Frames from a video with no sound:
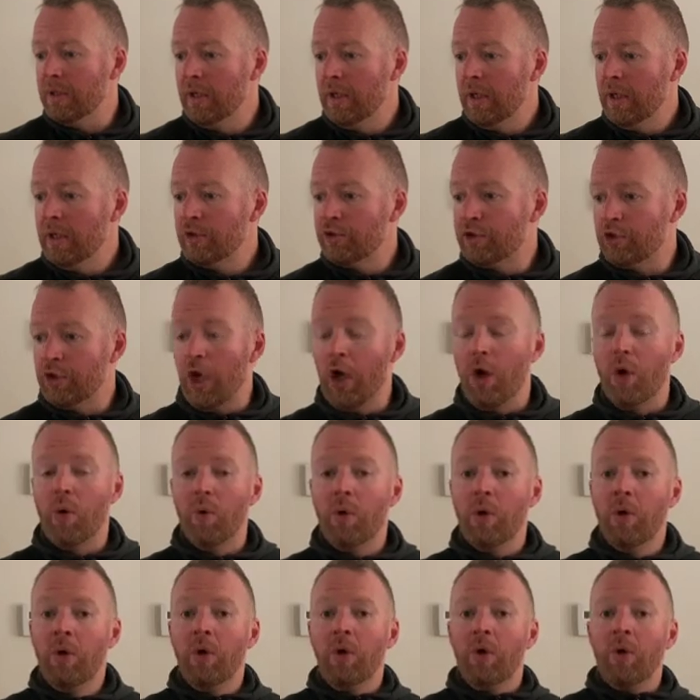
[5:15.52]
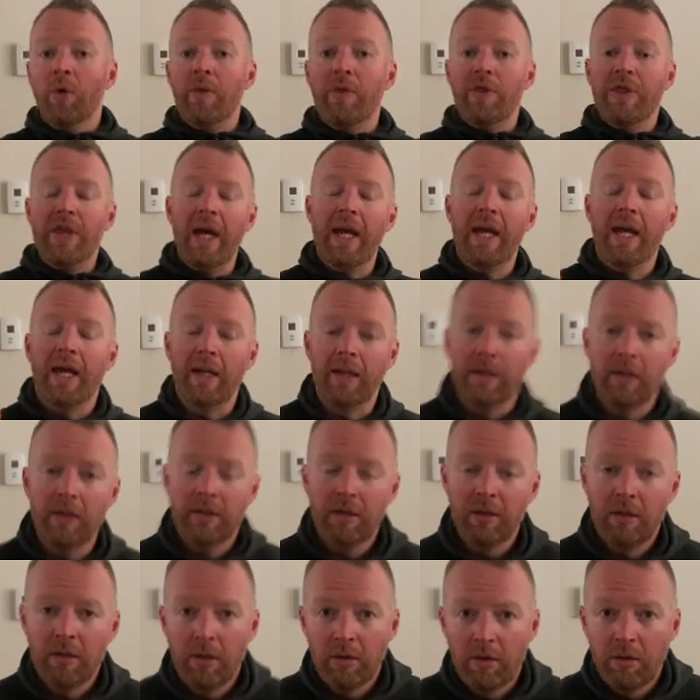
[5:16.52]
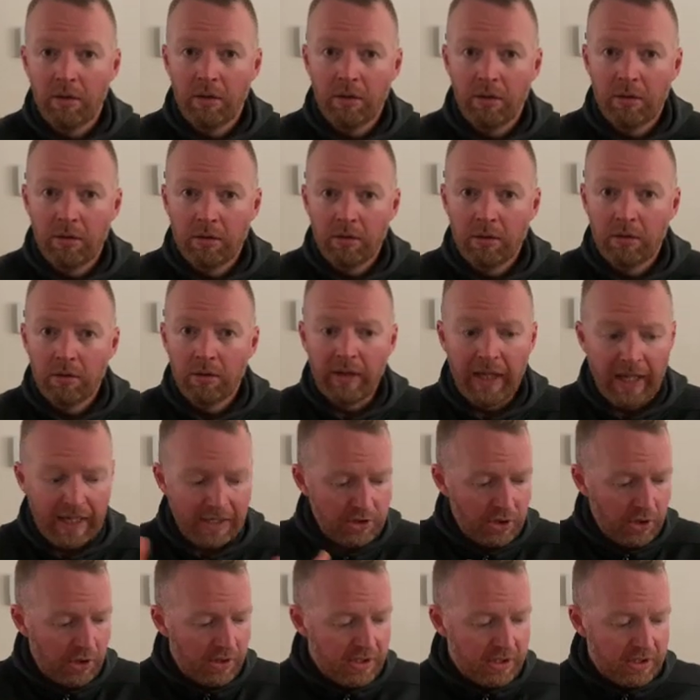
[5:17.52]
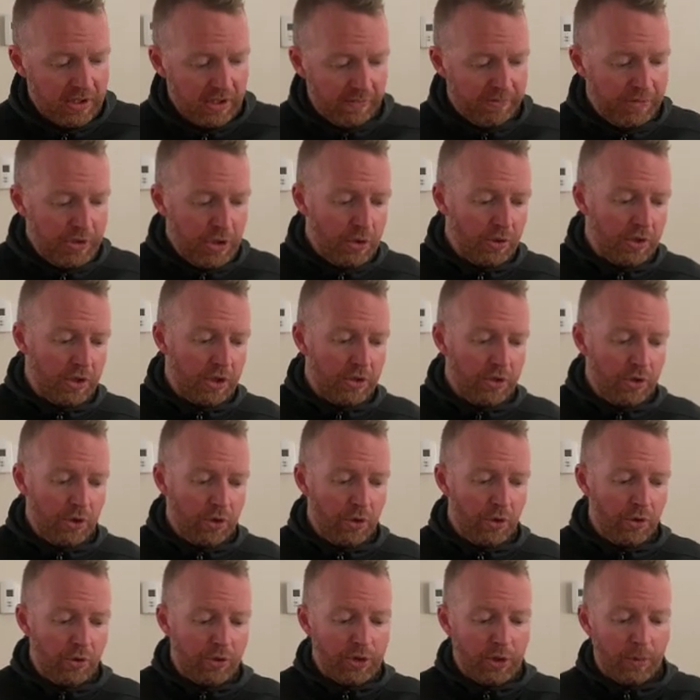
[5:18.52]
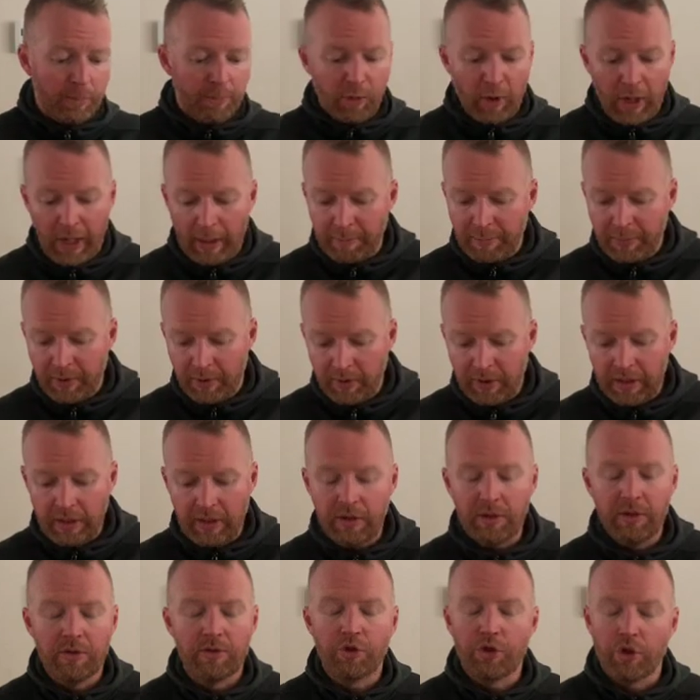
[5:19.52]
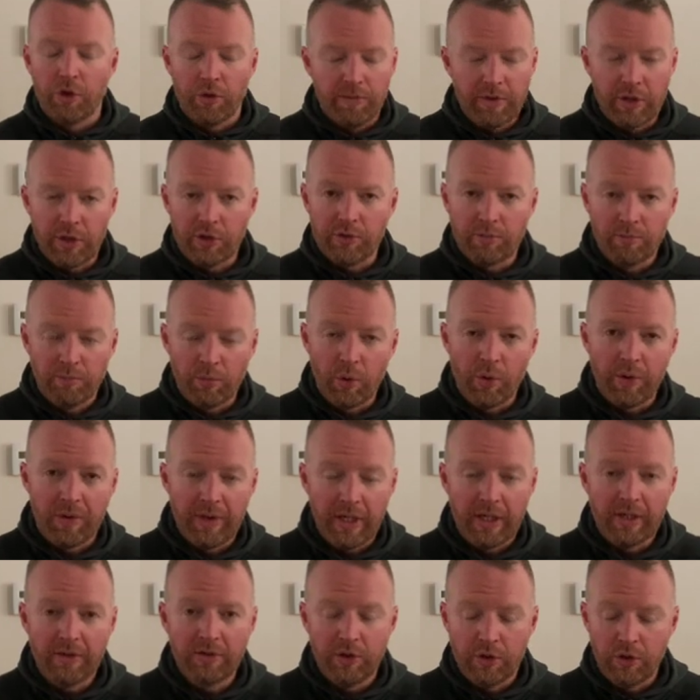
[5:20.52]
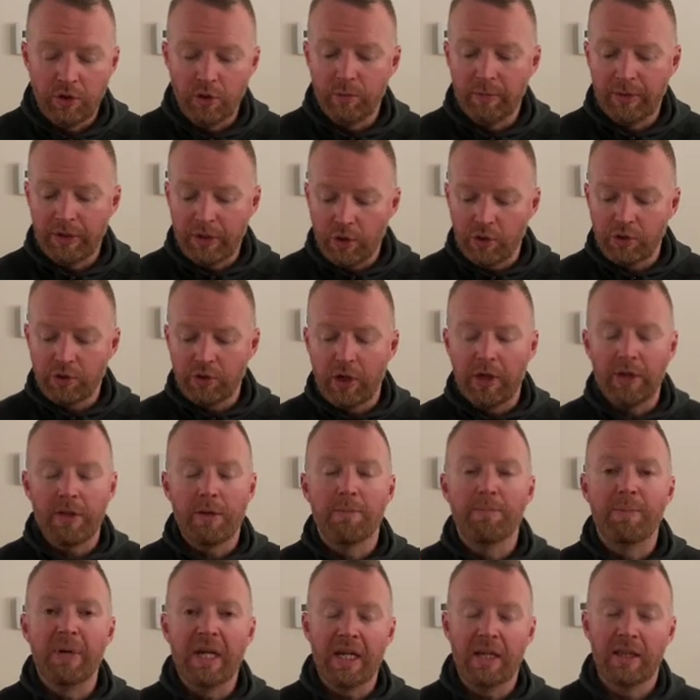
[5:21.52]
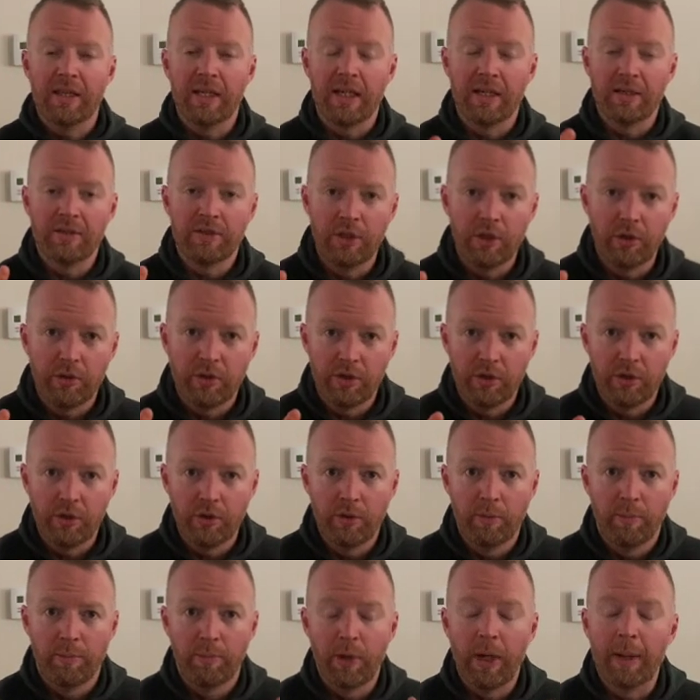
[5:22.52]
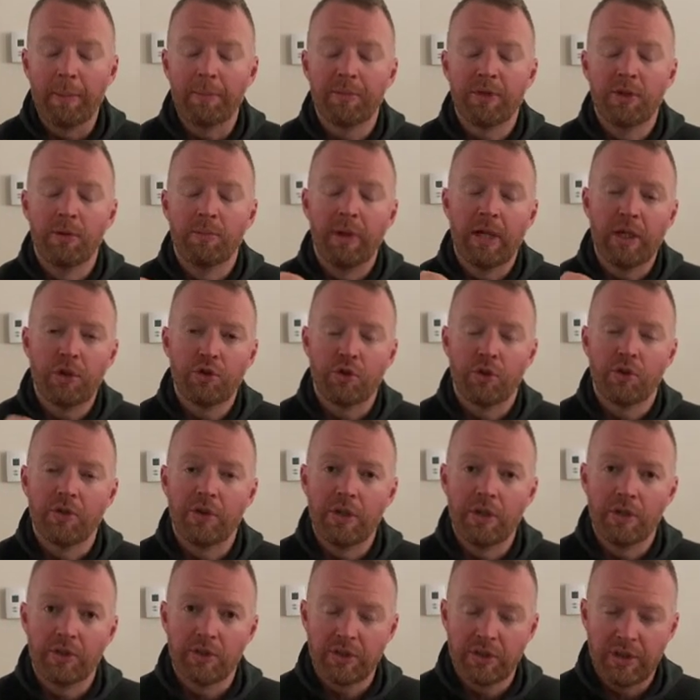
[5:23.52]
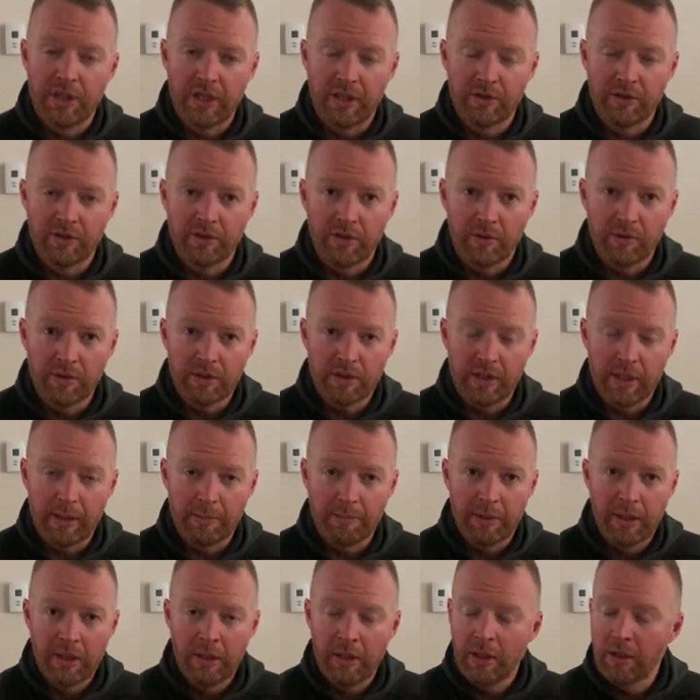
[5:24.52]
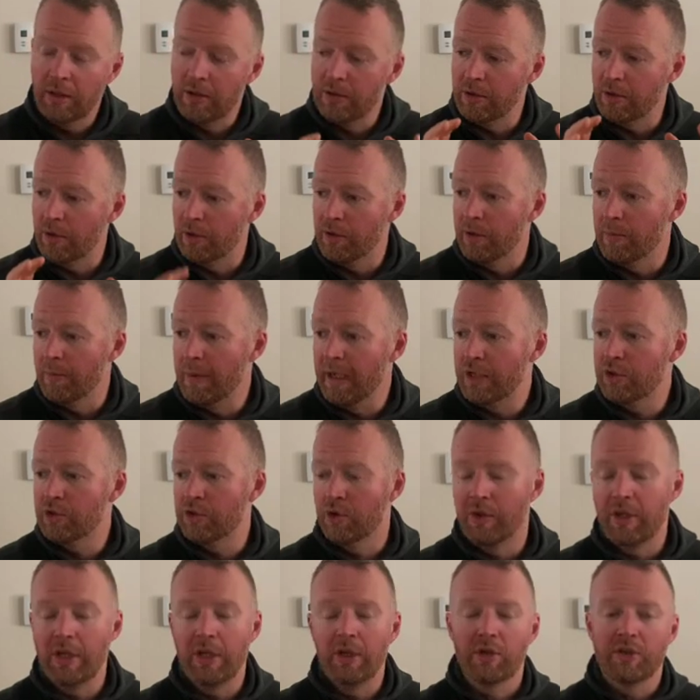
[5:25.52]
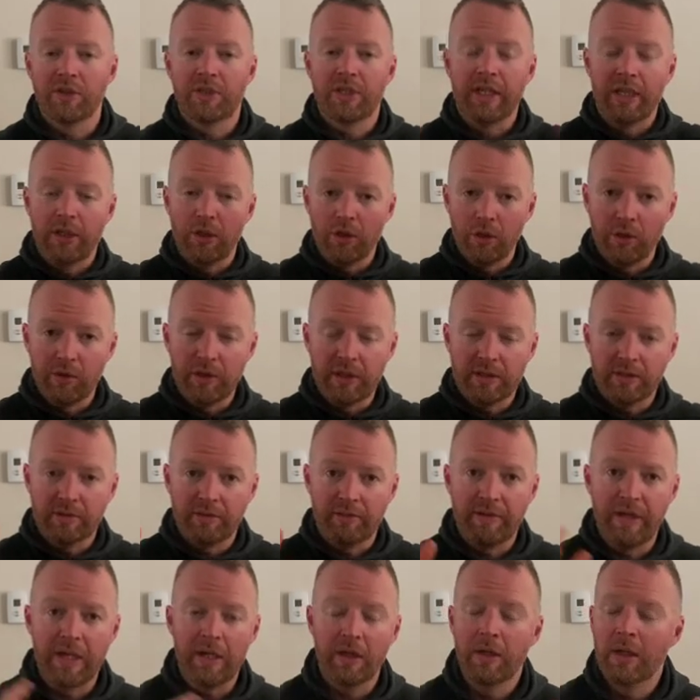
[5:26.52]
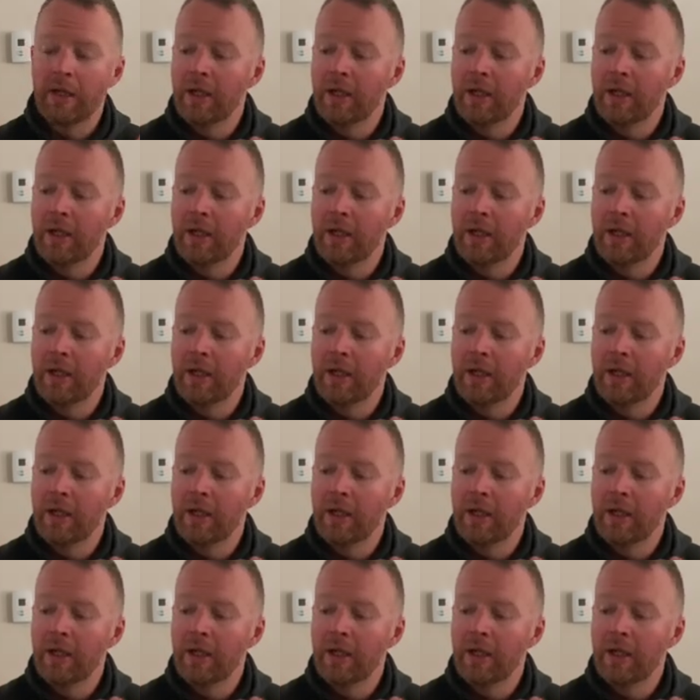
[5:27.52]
So then that's all the stuff that you can do to prep. And in short, there's more things to do, but those are all the big things that you can do to prep to make sure that your skins don't slip, or to make sure that your skin glue doesn't fail.